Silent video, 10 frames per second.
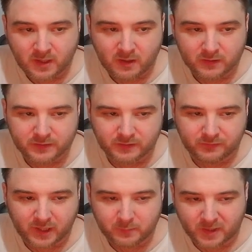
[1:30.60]

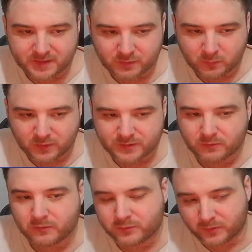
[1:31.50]
divide by
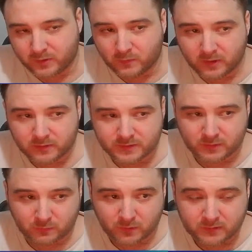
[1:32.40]

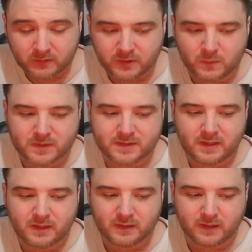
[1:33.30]
0.001, you will see
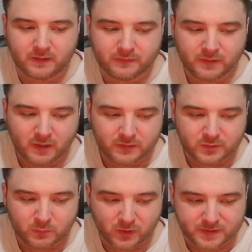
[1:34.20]
it give
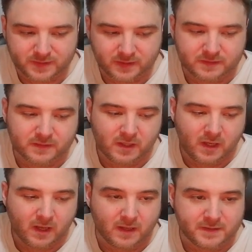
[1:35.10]
2.6,
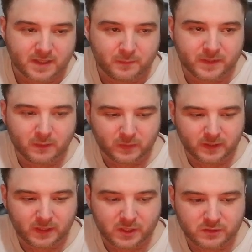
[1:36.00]
and same thing with
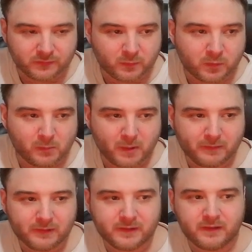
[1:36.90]
each of the
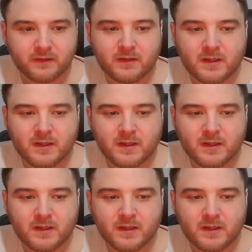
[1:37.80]
probability.